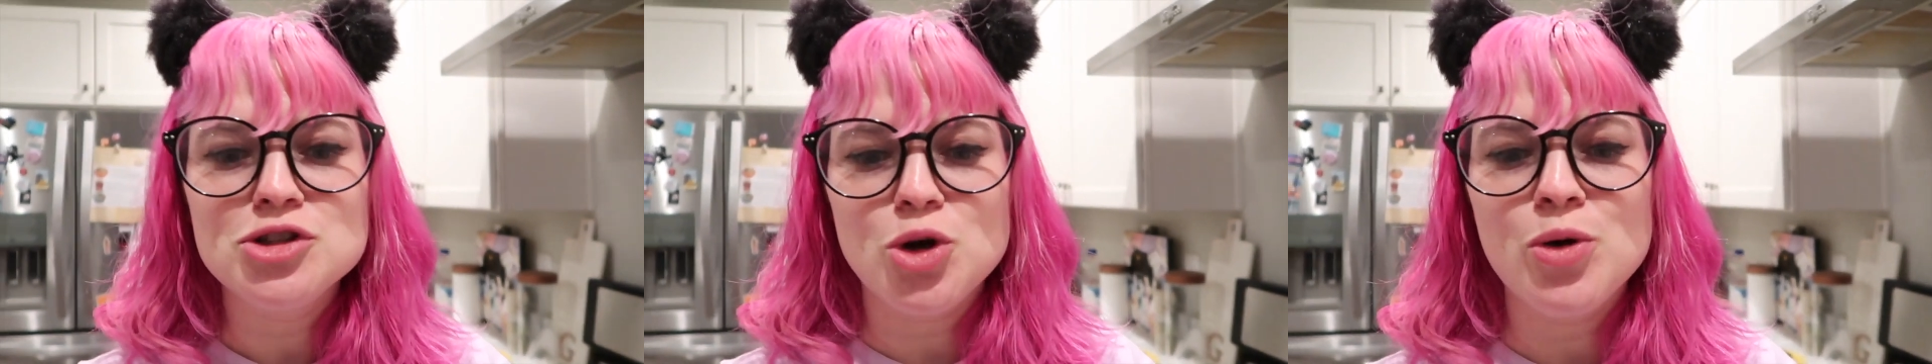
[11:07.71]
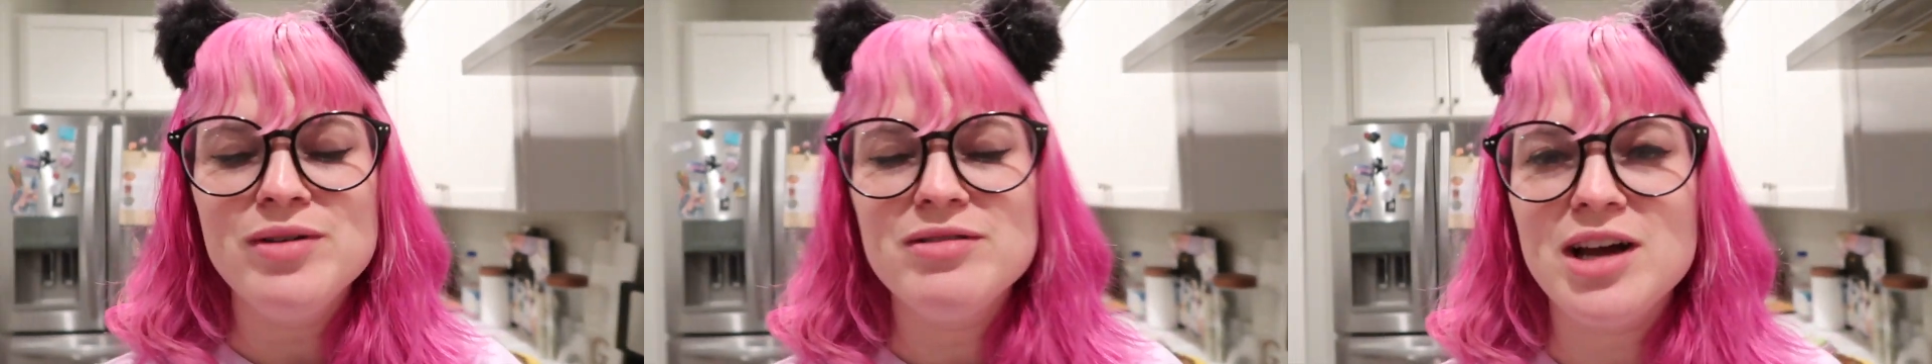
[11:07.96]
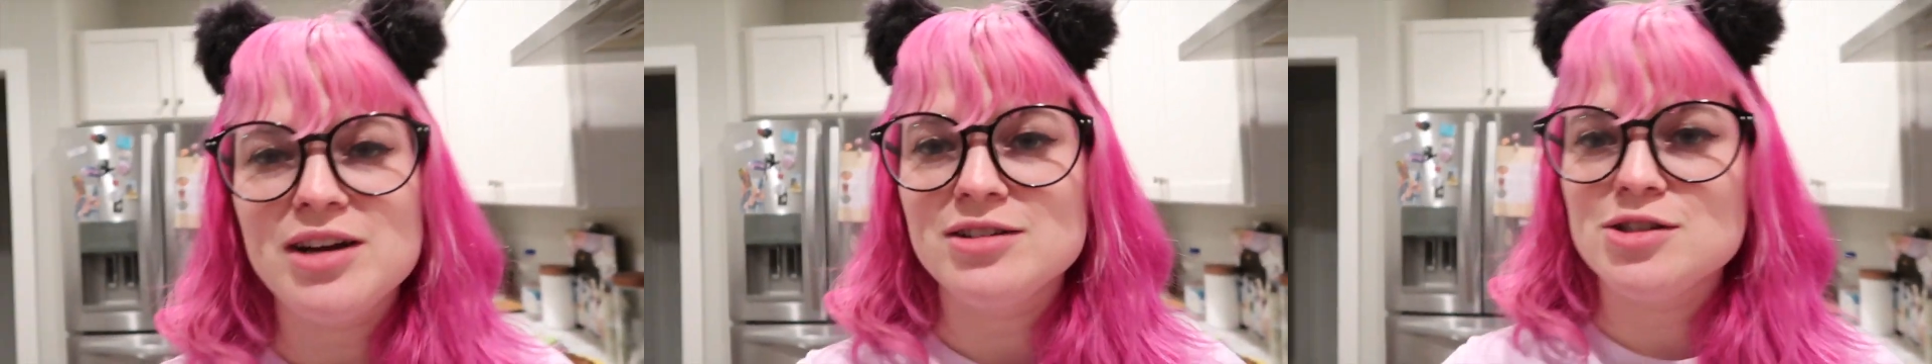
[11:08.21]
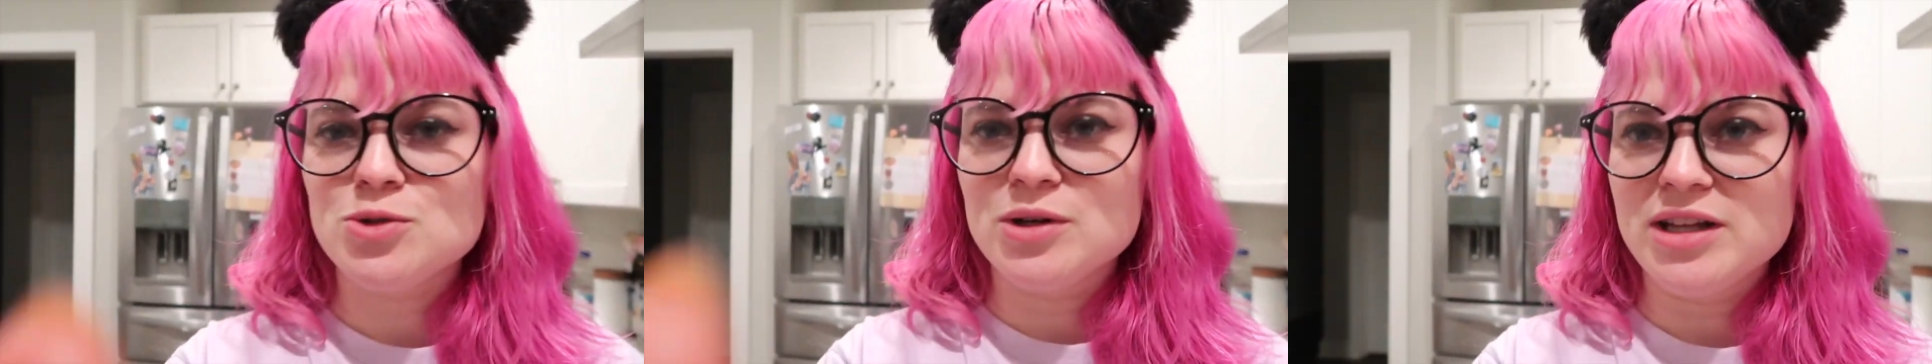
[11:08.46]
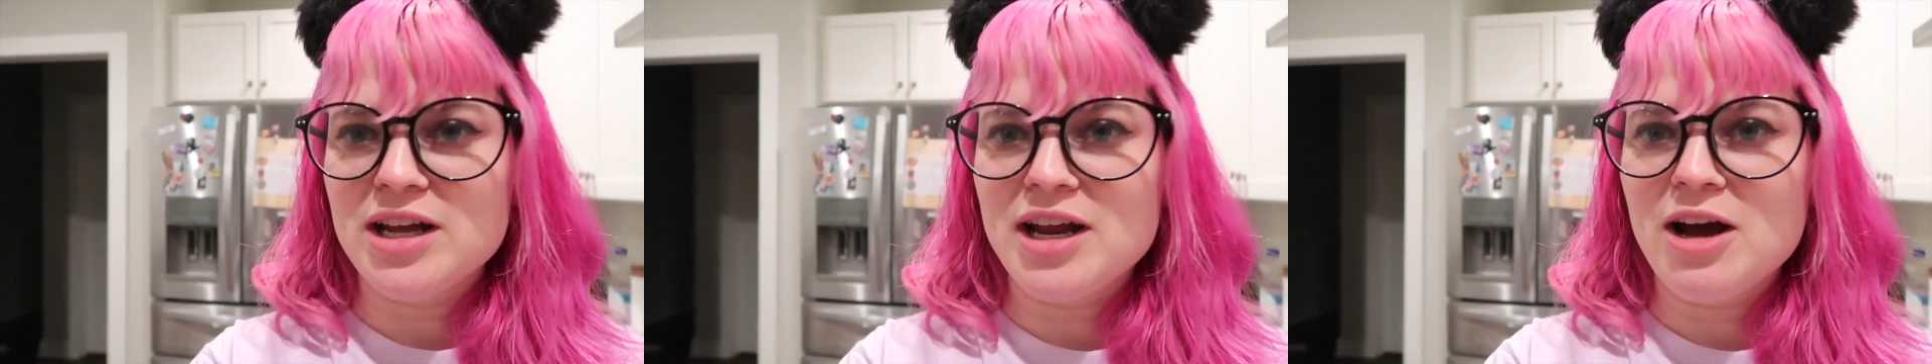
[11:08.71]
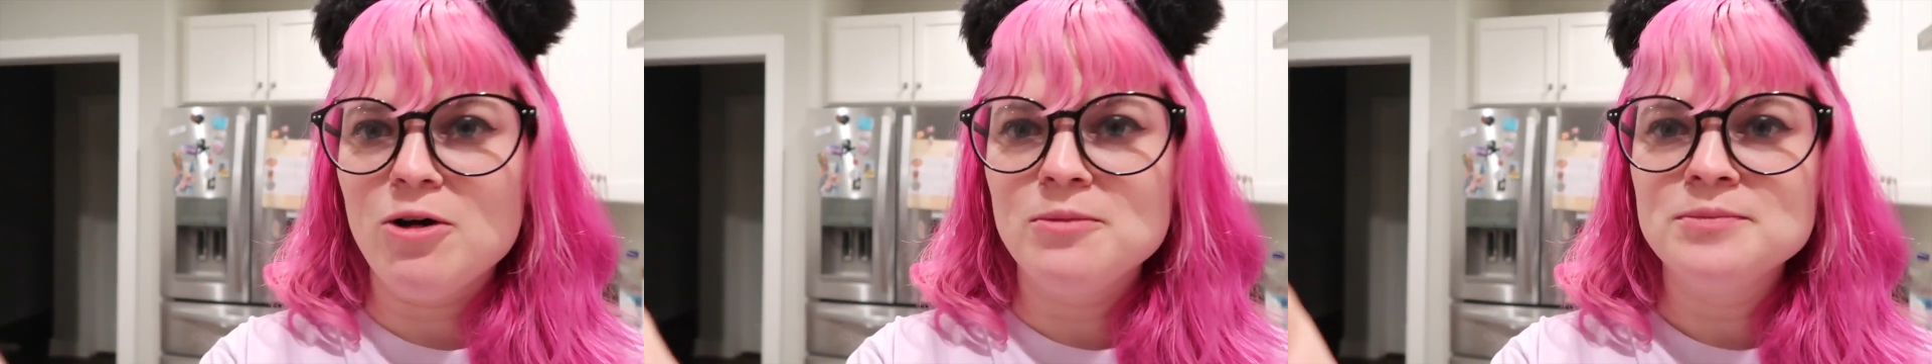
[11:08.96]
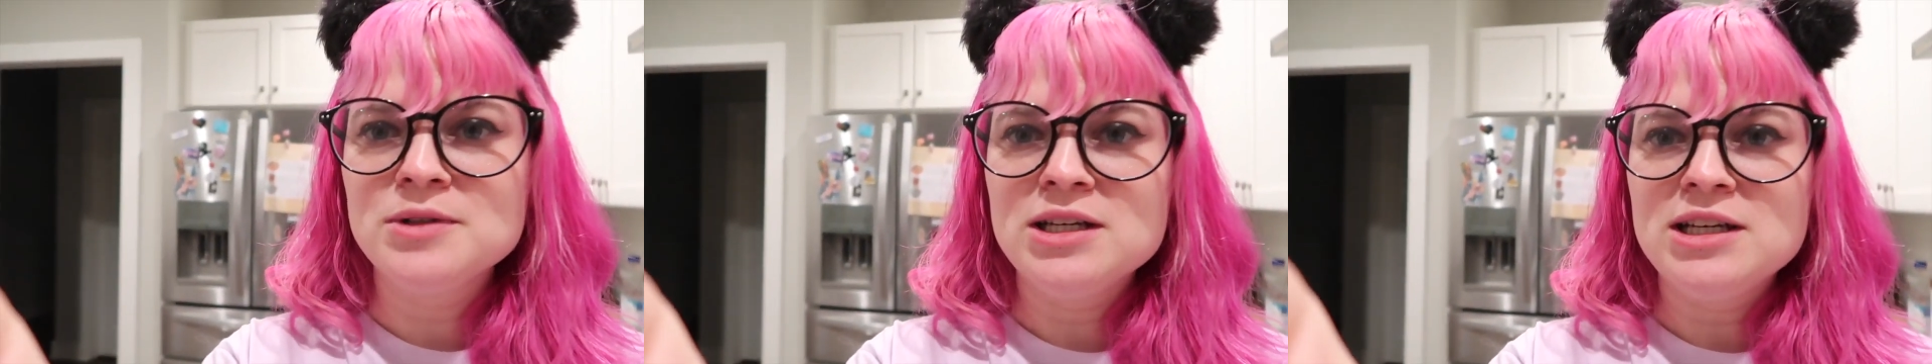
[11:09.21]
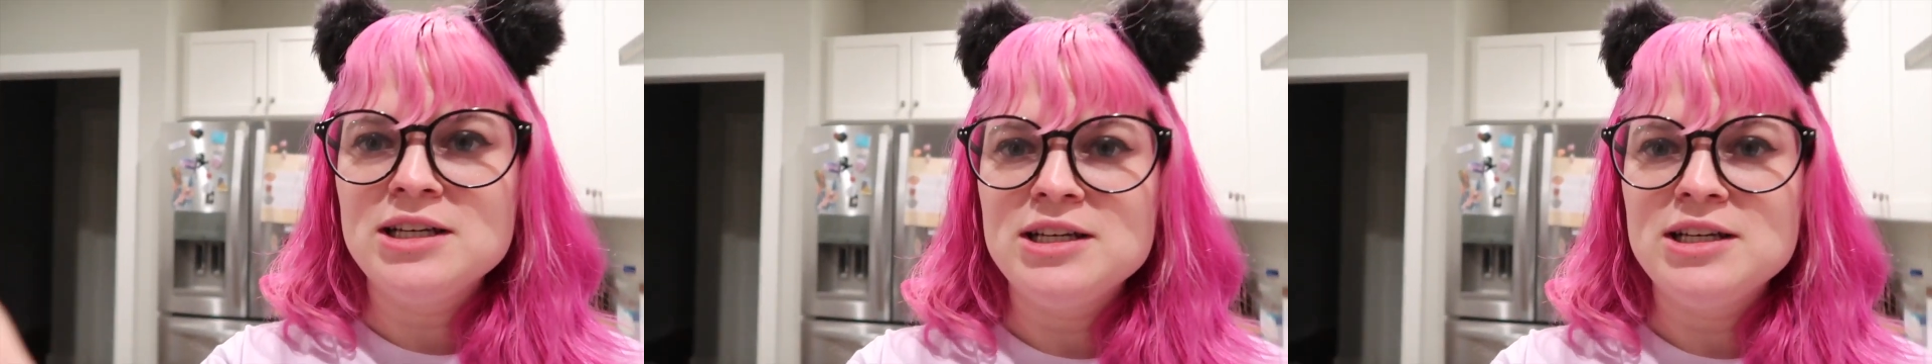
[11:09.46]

so we've got to sort that out.